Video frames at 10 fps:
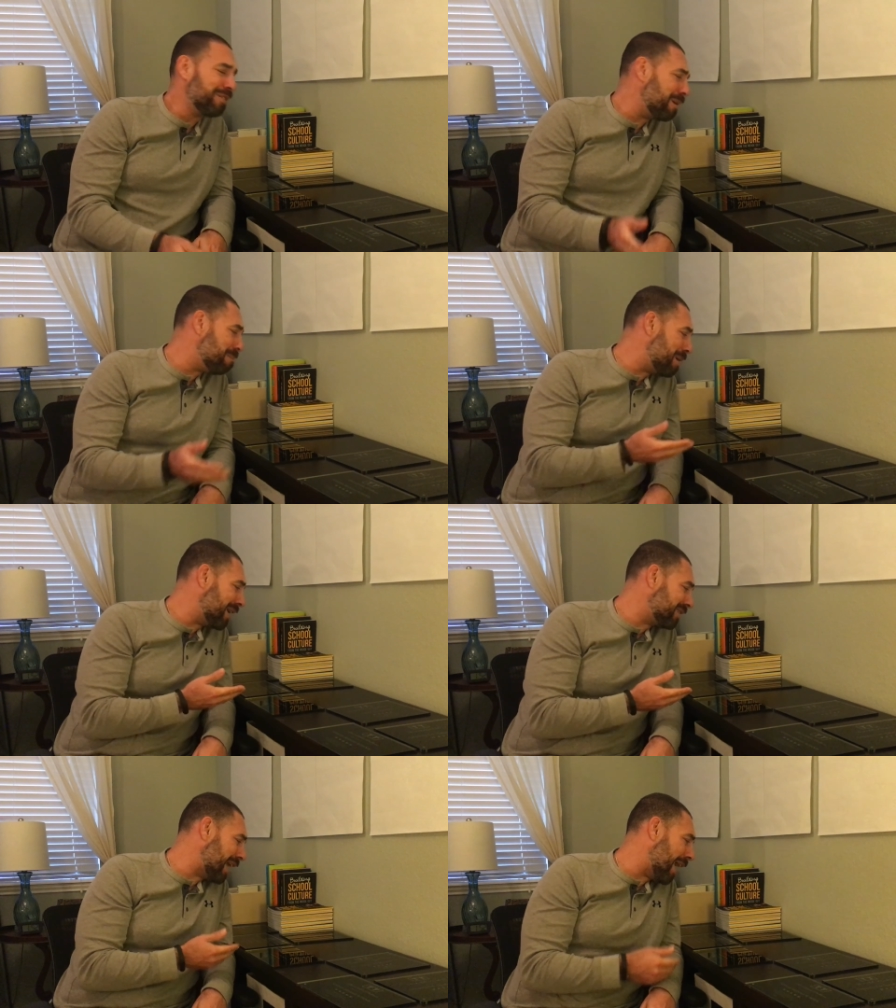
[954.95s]
the
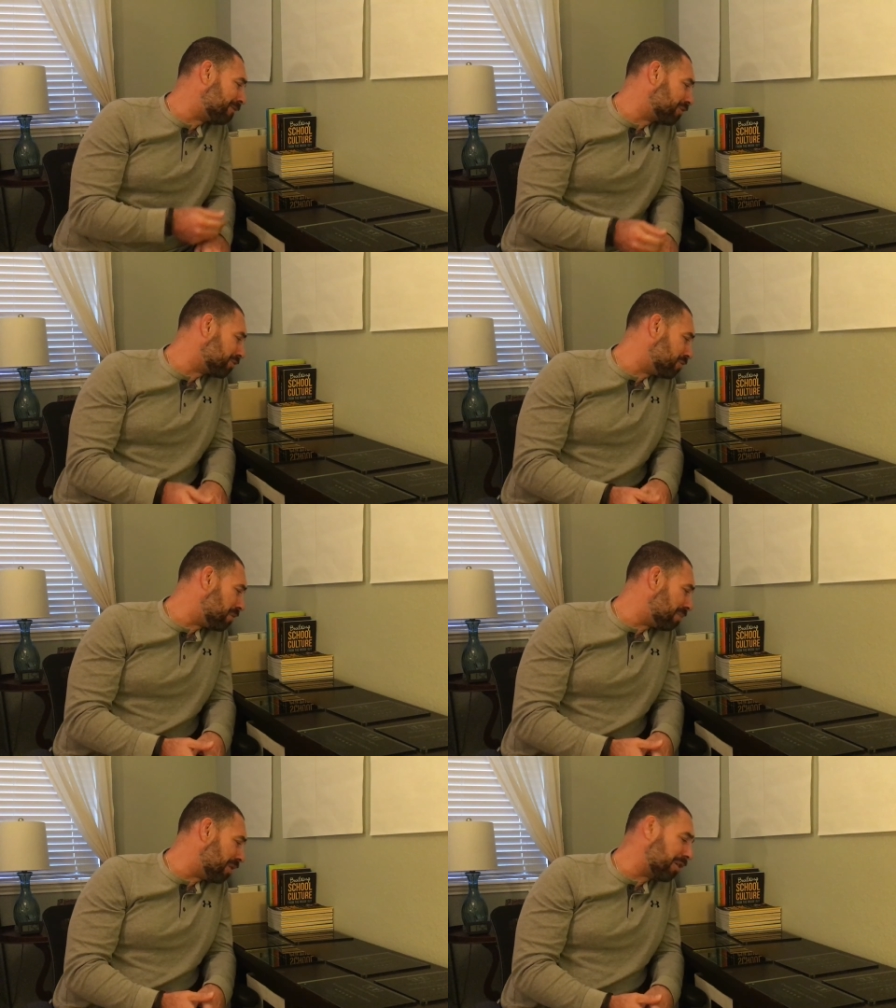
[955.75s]
best after
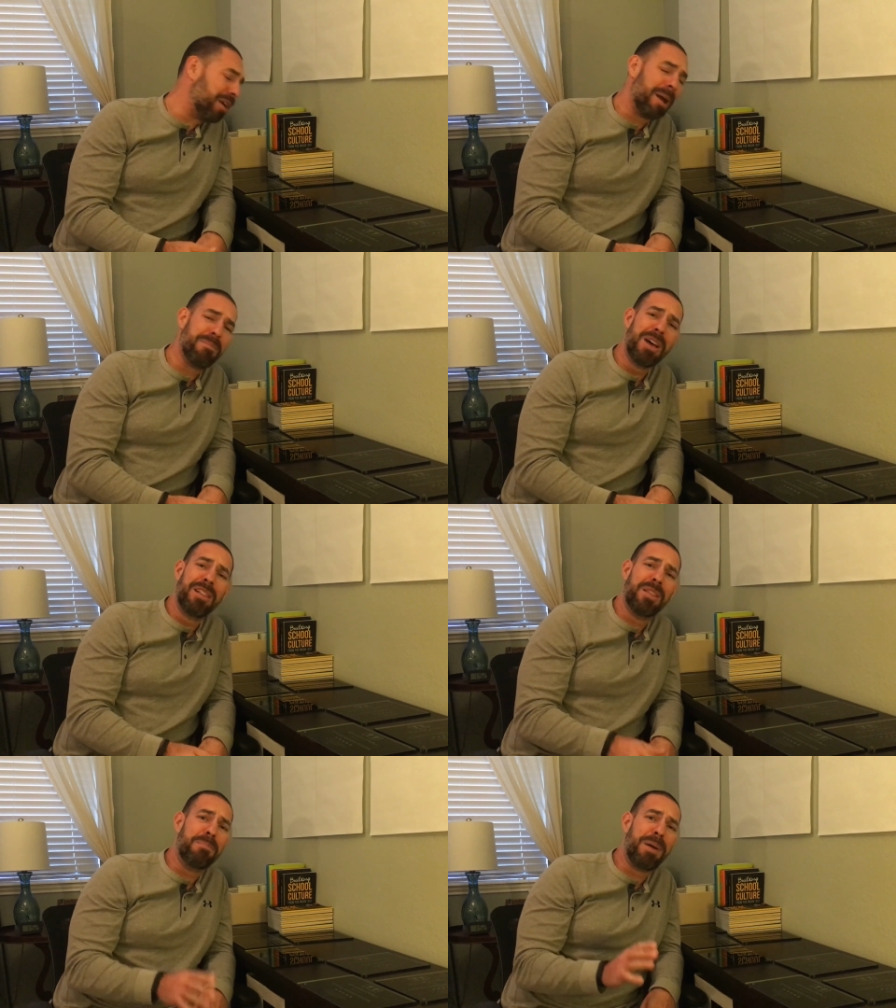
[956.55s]
school program,
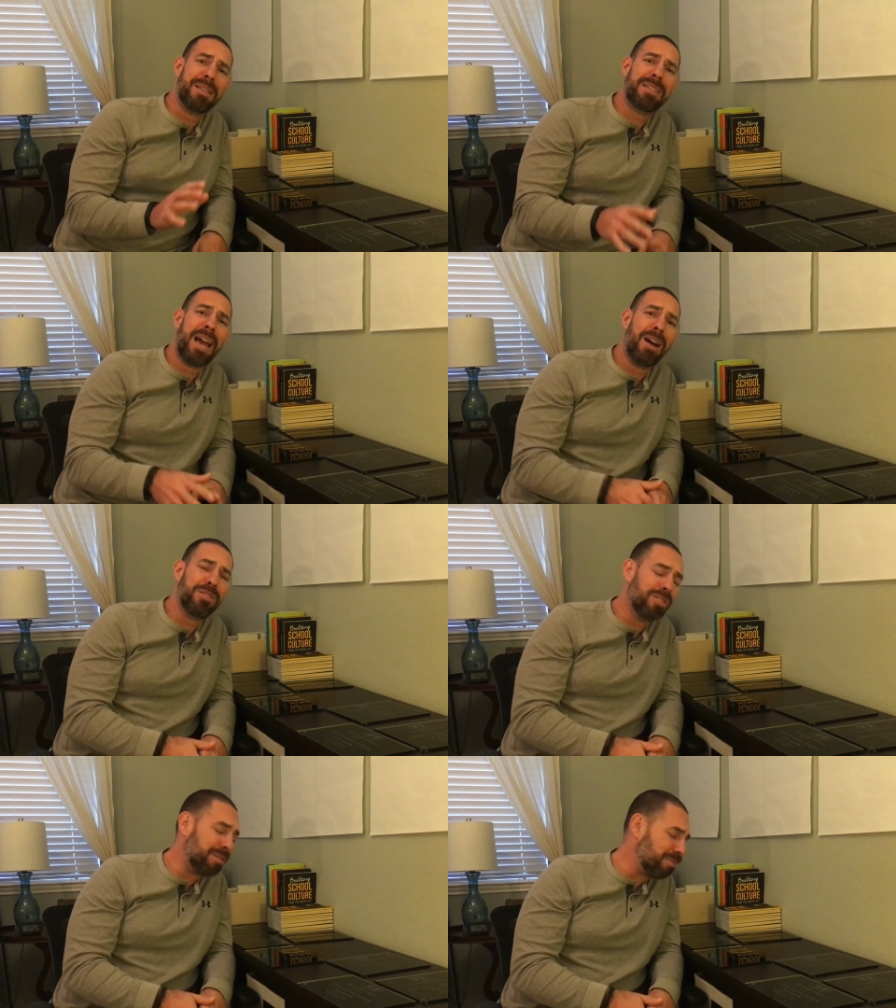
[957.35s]
the best
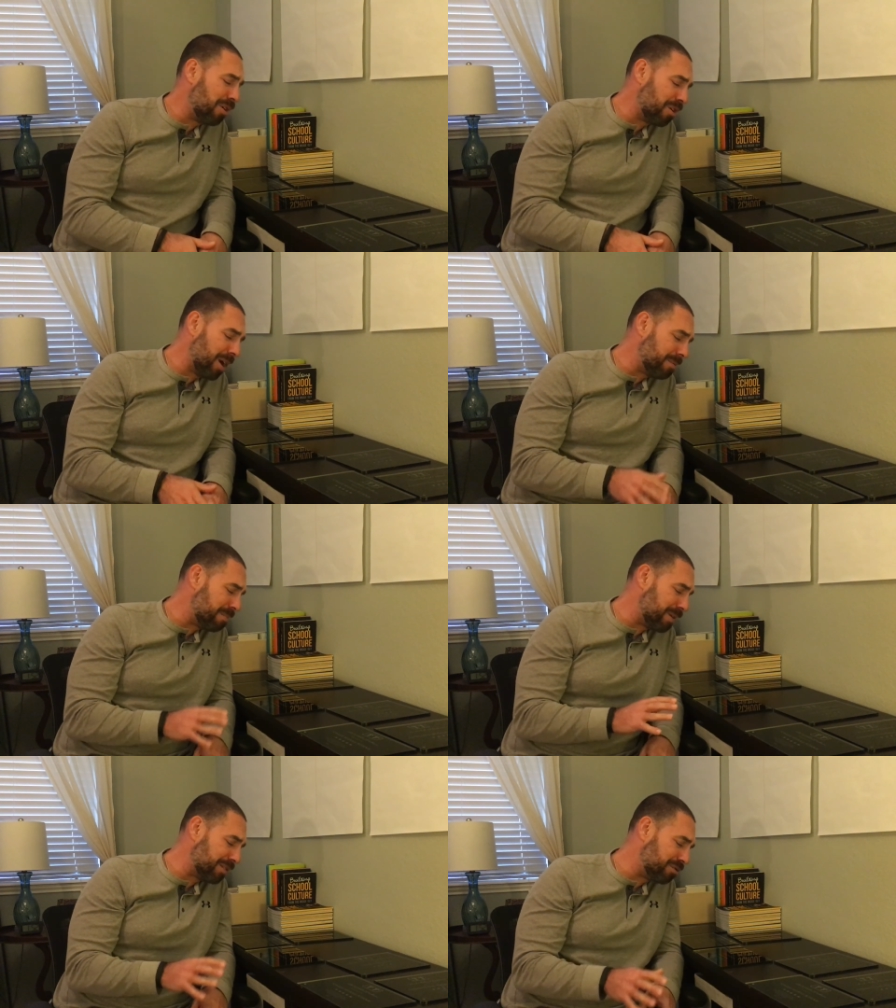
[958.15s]
counseling program, the
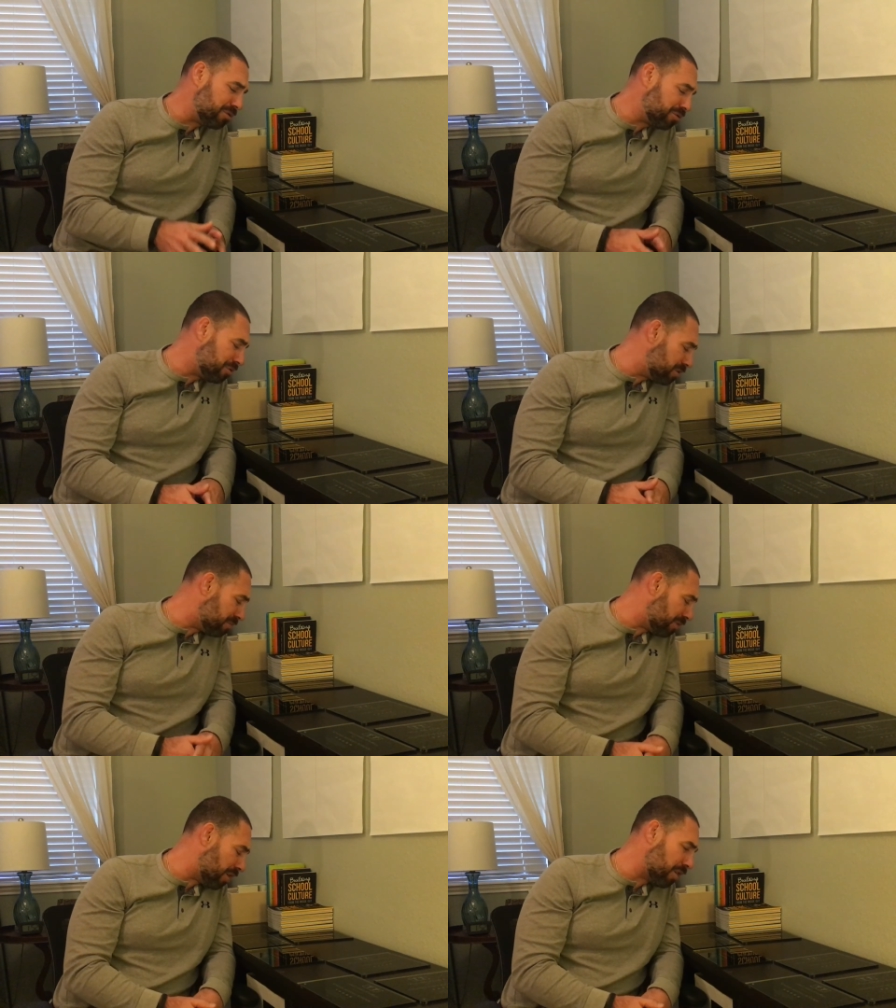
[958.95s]
best new
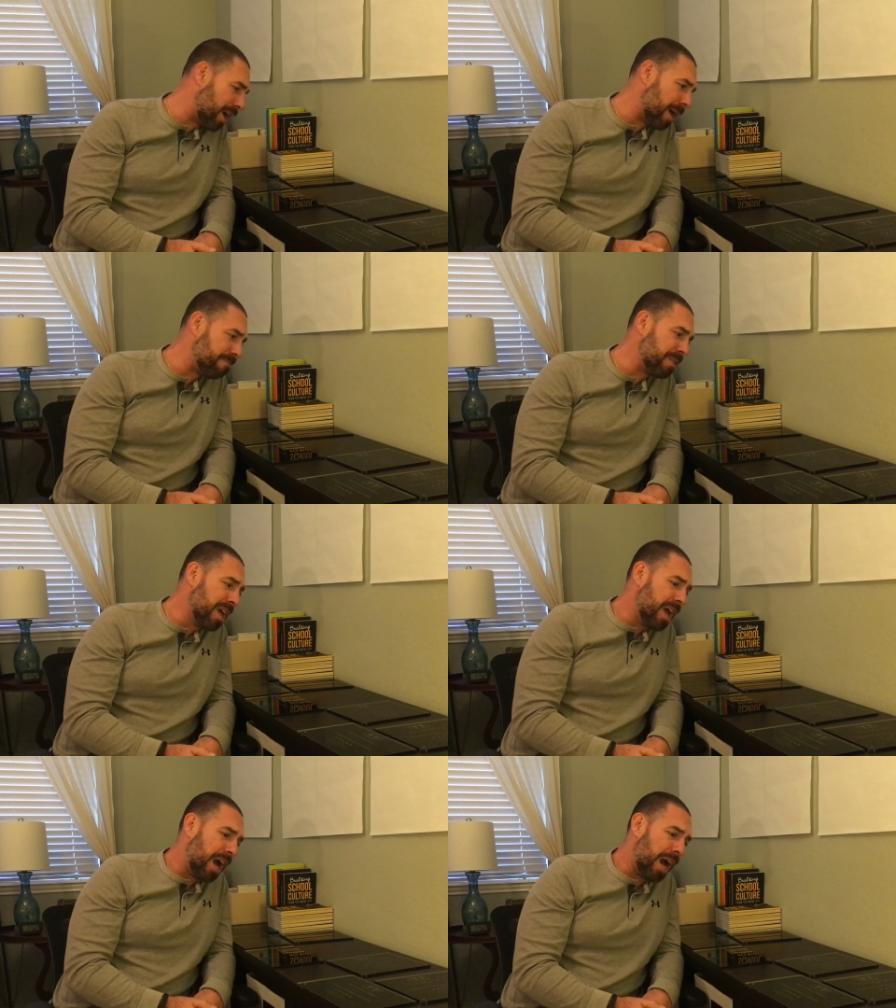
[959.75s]
student program,
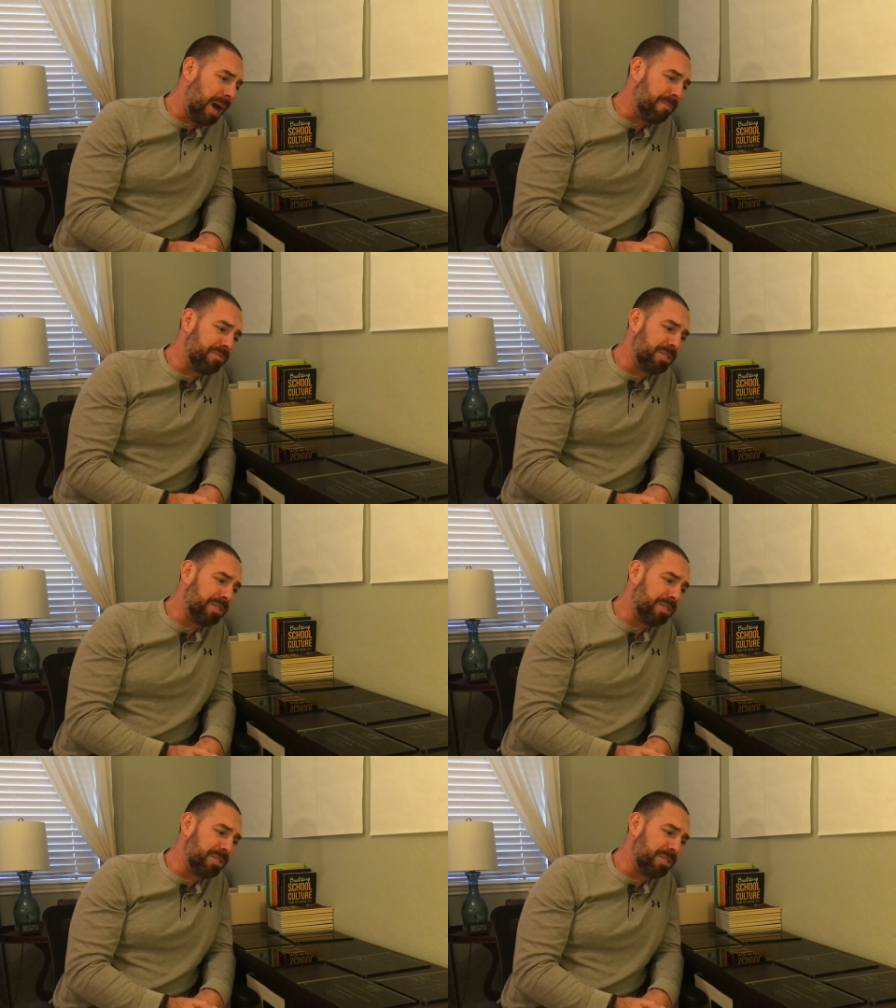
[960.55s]
um,